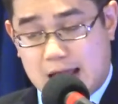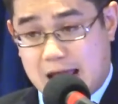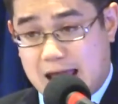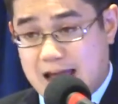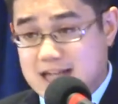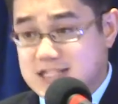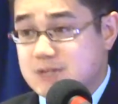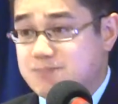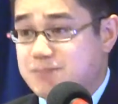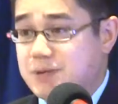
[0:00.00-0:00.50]

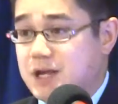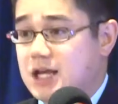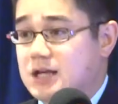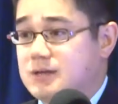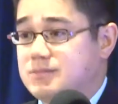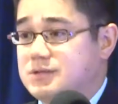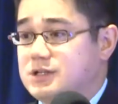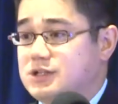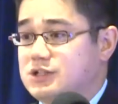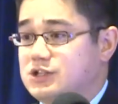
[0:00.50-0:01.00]
As a
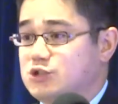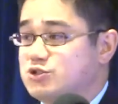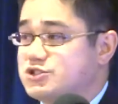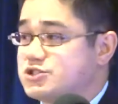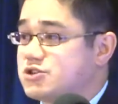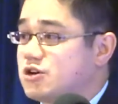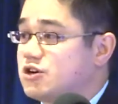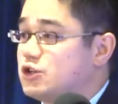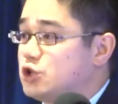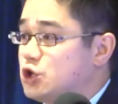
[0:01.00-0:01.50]
baby, you
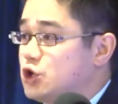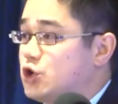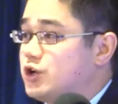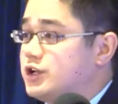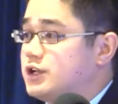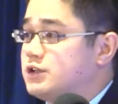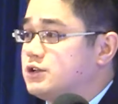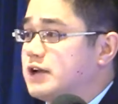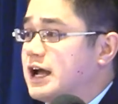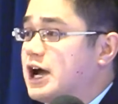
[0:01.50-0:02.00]
start
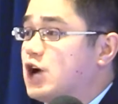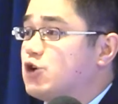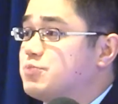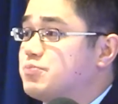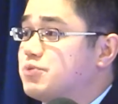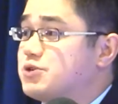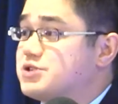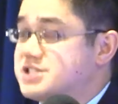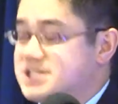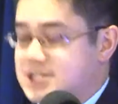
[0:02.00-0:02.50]
learning how to
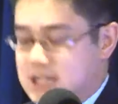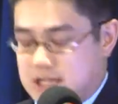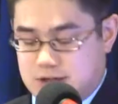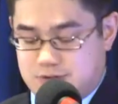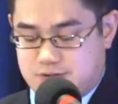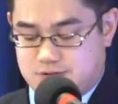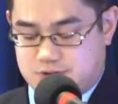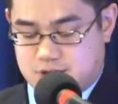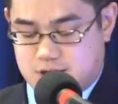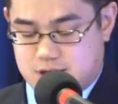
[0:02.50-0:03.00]

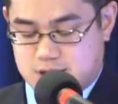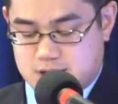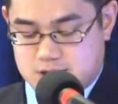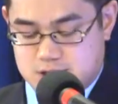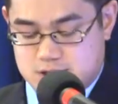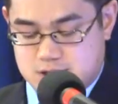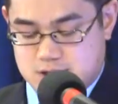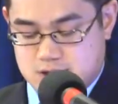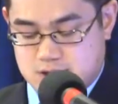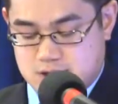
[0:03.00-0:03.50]
perceive
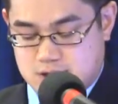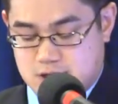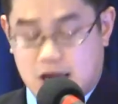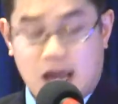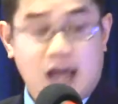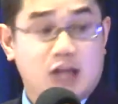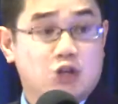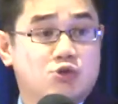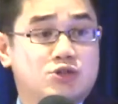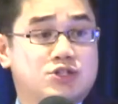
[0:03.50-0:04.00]
things.
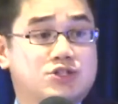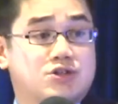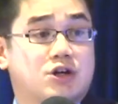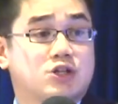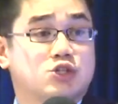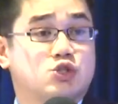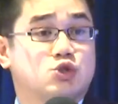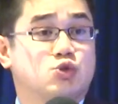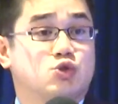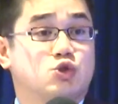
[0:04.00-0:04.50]
And you
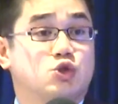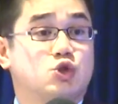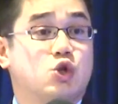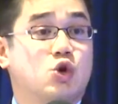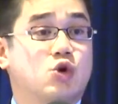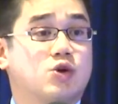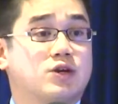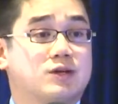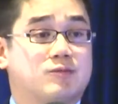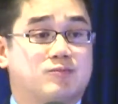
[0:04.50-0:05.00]
start to
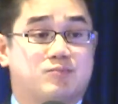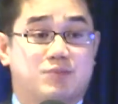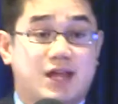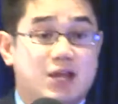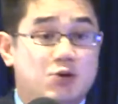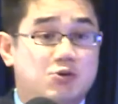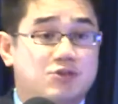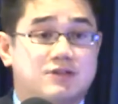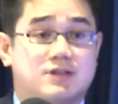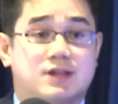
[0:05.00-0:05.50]
look and
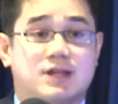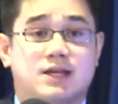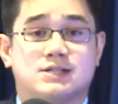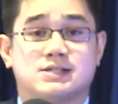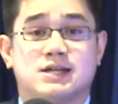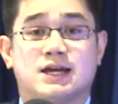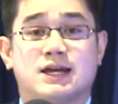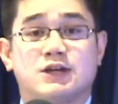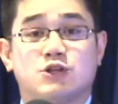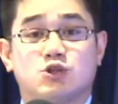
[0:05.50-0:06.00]
play with
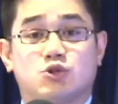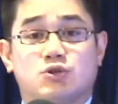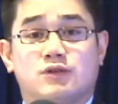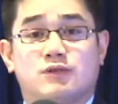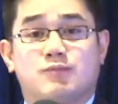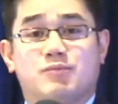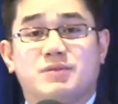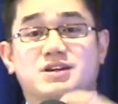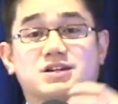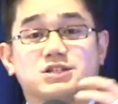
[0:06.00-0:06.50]
things
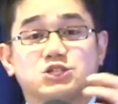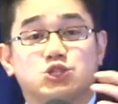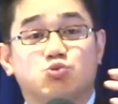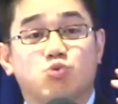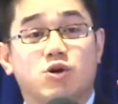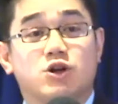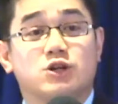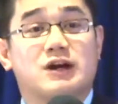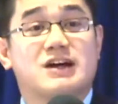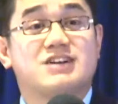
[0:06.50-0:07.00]
because you
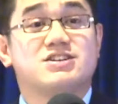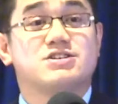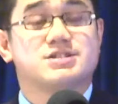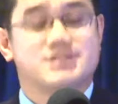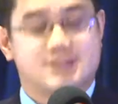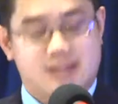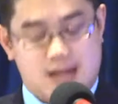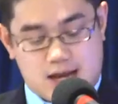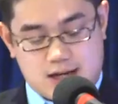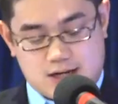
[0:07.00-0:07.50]
want to
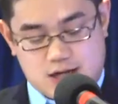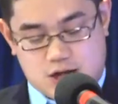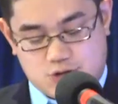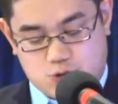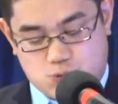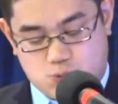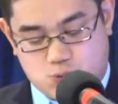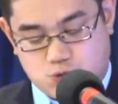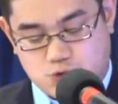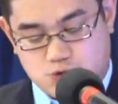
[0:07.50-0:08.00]
understand
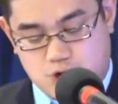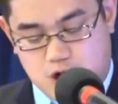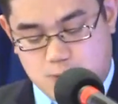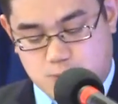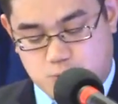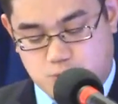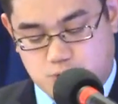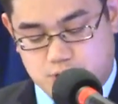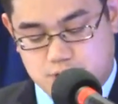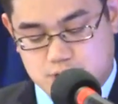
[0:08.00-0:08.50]
how the world
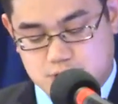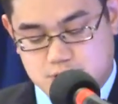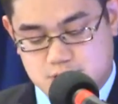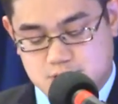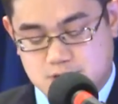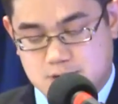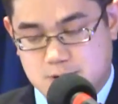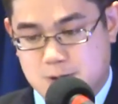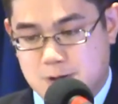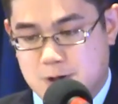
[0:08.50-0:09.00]

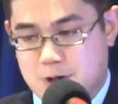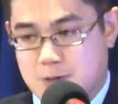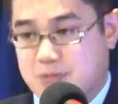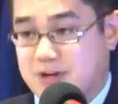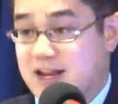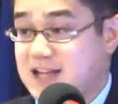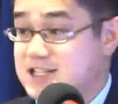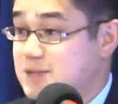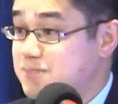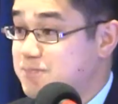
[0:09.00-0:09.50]
operates.
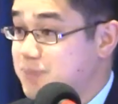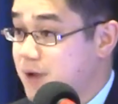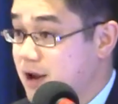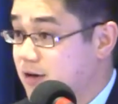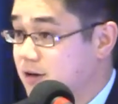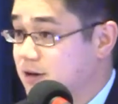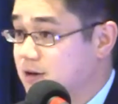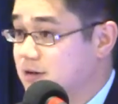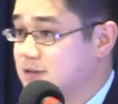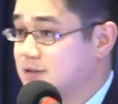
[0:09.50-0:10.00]
But as a
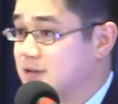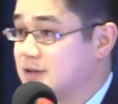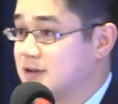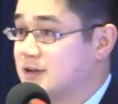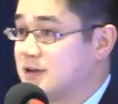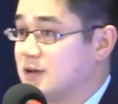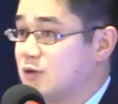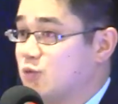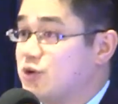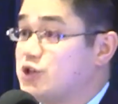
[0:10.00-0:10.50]
parent,
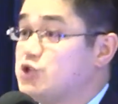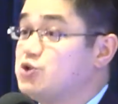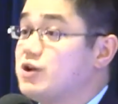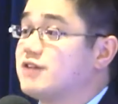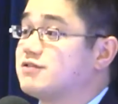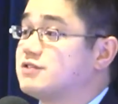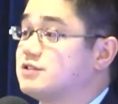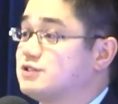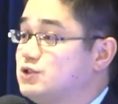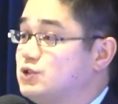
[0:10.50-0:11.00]
what do you
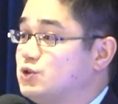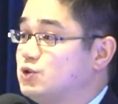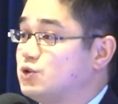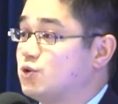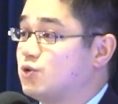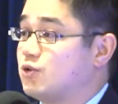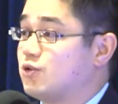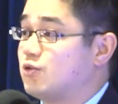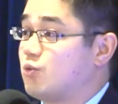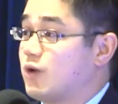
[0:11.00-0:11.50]
have to do?
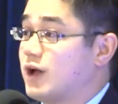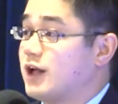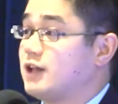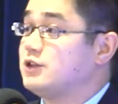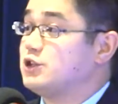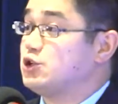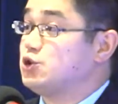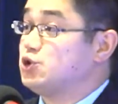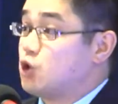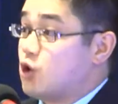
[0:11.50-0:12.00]

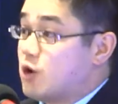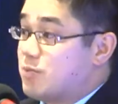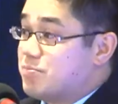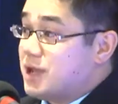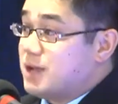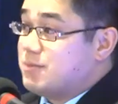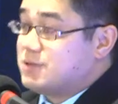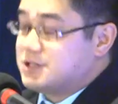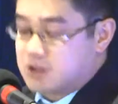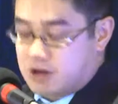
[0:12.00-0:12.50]
Well, you know a
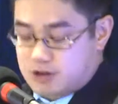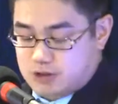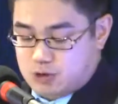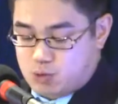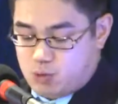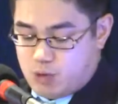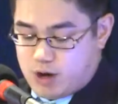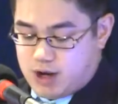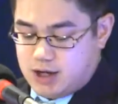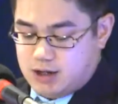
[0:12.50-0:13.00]
baby's on
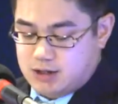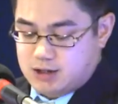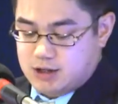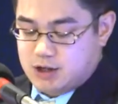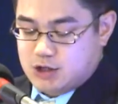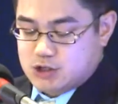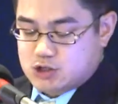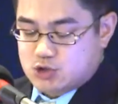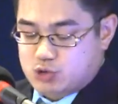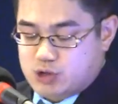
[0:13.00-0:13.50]
the
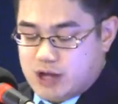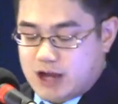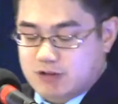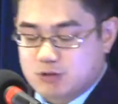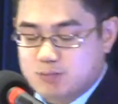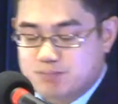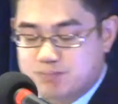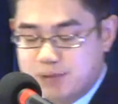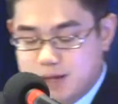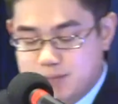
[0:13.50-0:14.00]
way, so you have
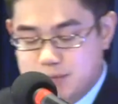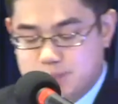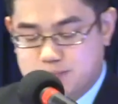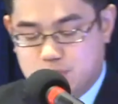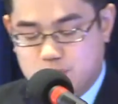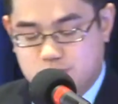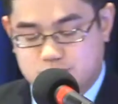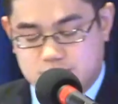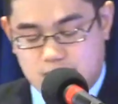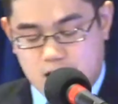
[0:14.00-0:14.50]
to
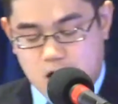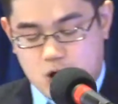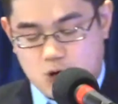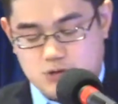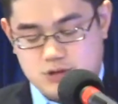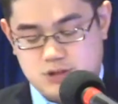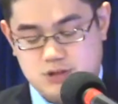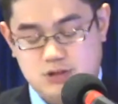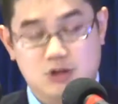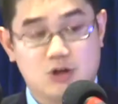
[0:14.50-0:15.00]
baby-proof the
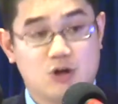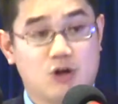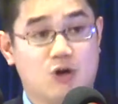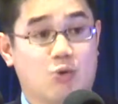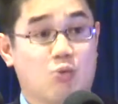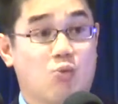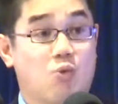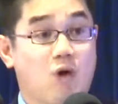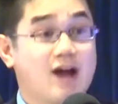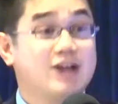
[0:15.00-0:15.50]
house.
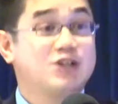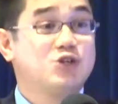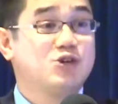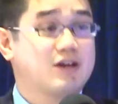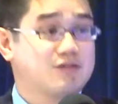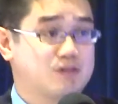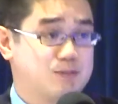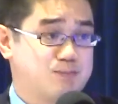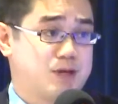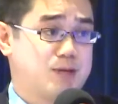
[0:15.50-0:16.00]
Why do
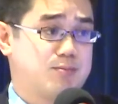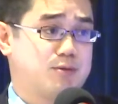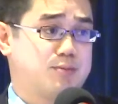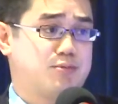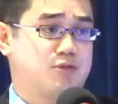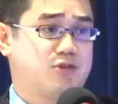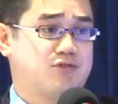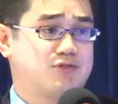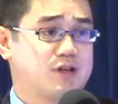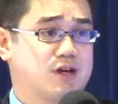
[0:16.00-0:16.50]
you have to
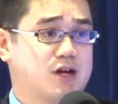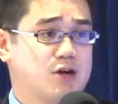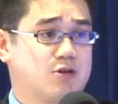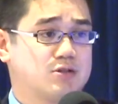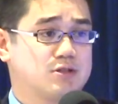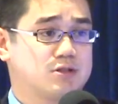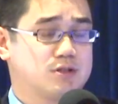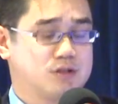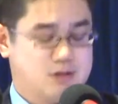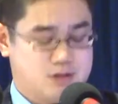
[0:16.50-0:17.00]
baby-proof the
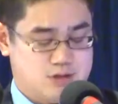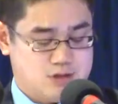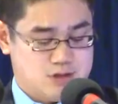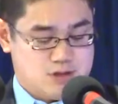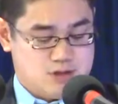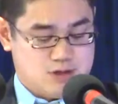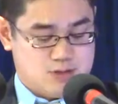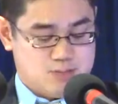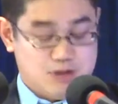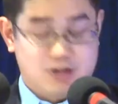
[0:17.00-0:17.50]
house?
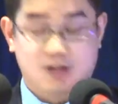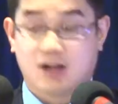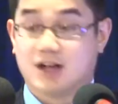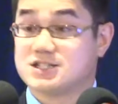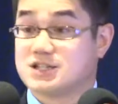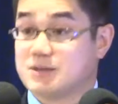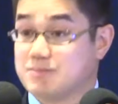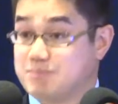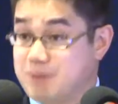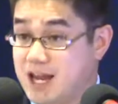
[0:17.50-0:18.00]

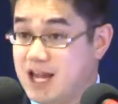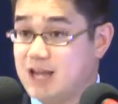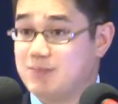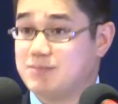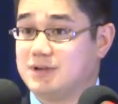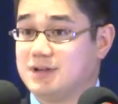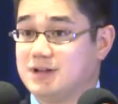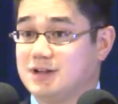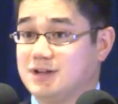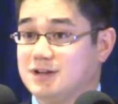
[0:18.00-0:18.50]
Because a
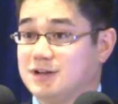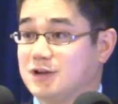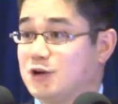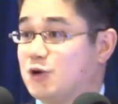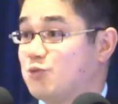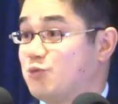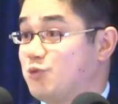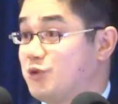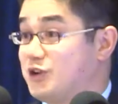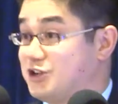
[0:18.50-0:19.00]
baby,
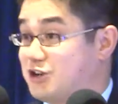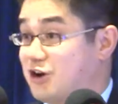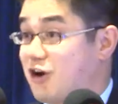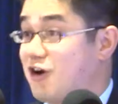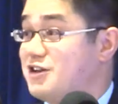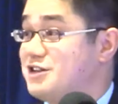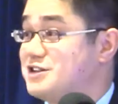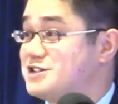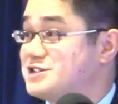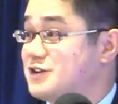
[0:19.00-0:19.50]

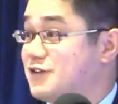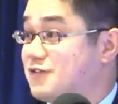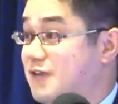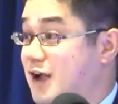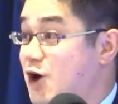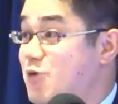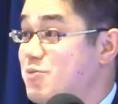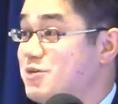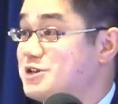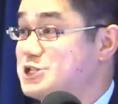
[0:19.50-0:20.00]
regardless of
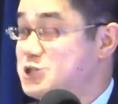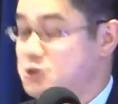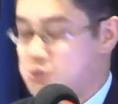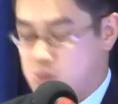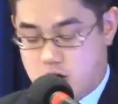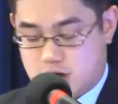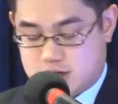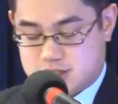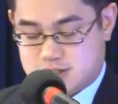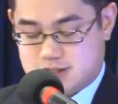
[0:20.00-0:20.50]
how much you
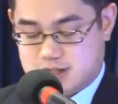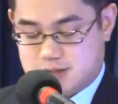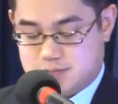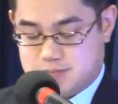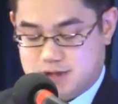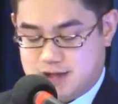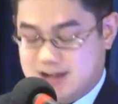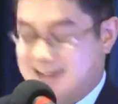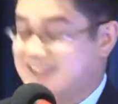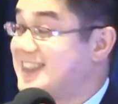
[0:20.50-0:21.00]
watch
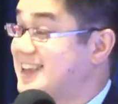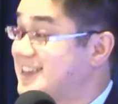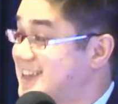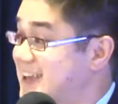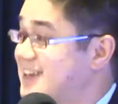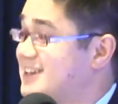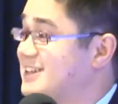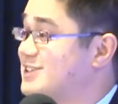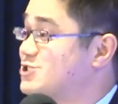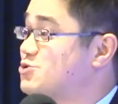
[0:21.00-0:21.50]
them, they
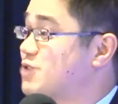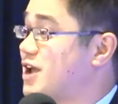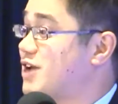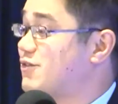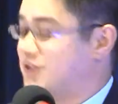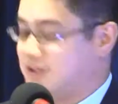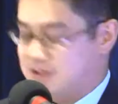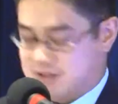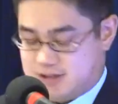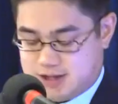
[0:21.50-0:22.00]
get into
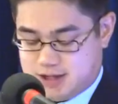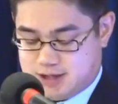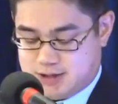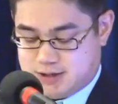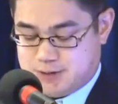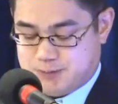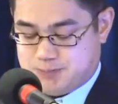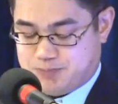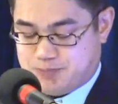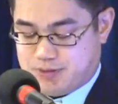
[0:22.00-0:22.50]

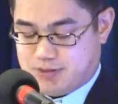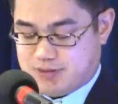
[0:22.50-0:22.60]
everything.